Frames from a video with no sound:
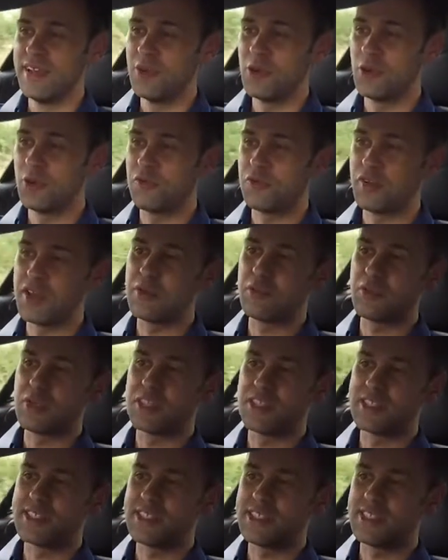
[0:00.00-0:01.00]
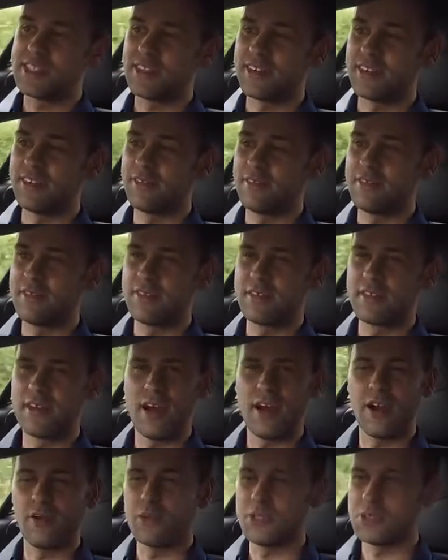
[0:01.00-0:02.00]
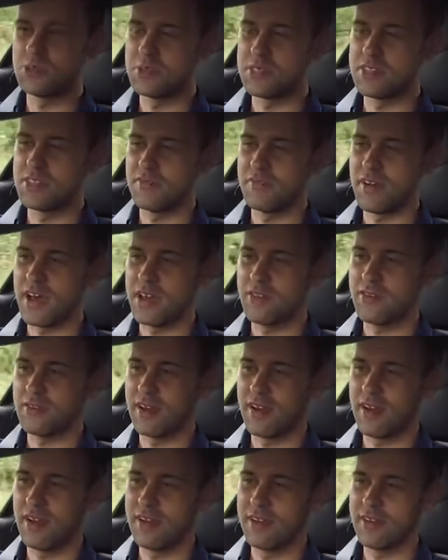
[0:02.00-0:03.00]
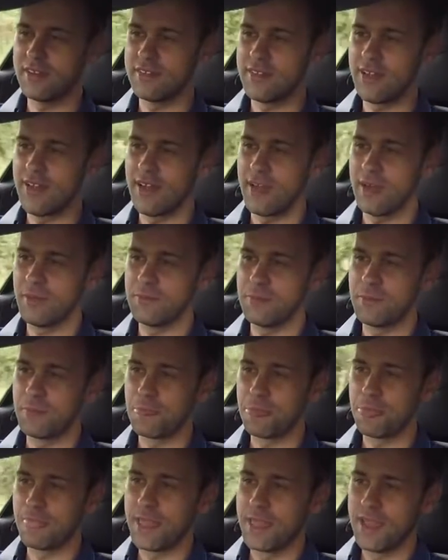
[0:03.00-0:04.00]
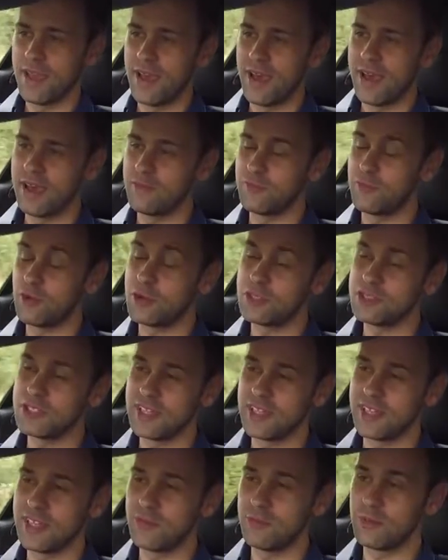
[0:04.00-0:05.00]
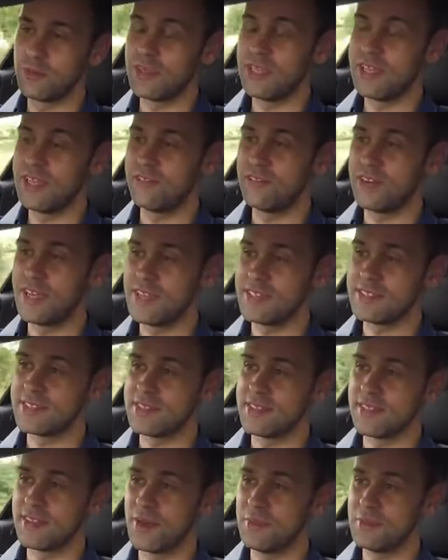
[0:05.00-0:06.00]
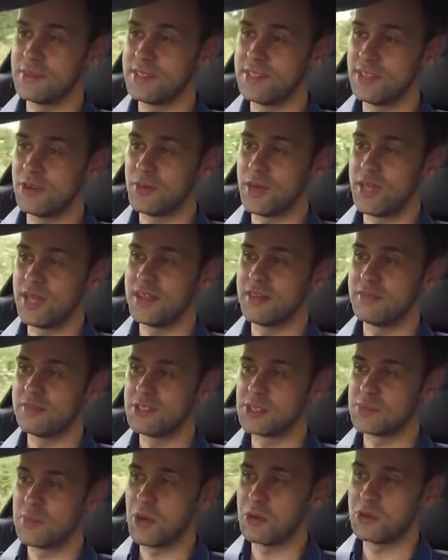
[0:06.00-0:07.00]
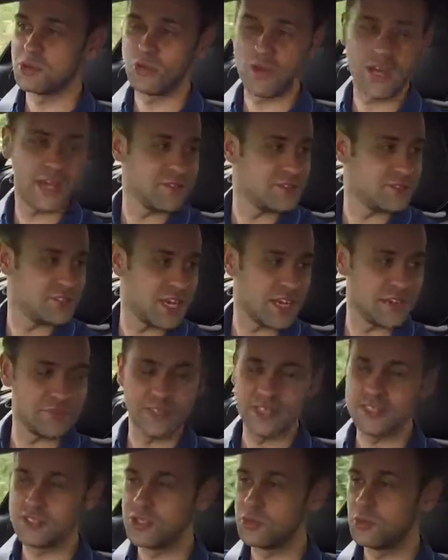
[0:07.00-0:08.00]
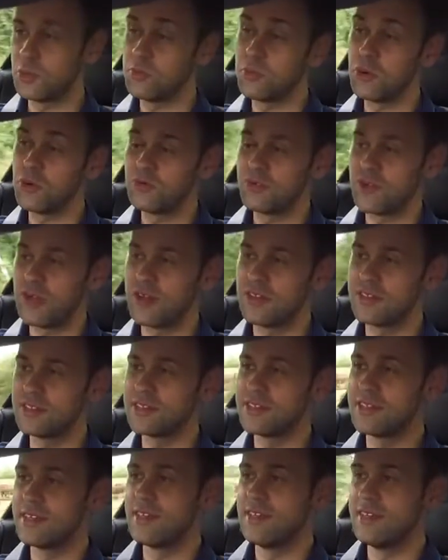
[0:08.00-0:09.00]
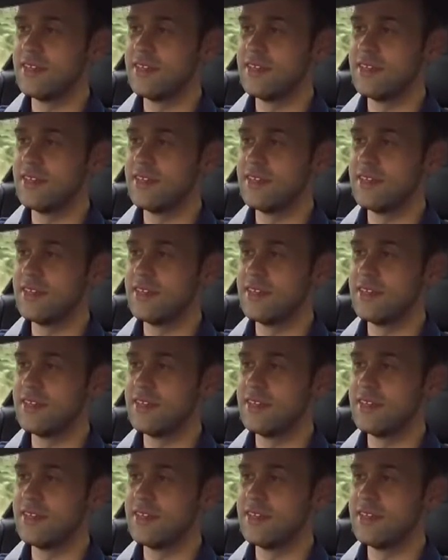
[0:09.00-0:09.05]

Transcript: We were fighting with the sister car, which was the 5 car. And unfortunately, we're leading the race up until we had a small drive shaft issue with both cars,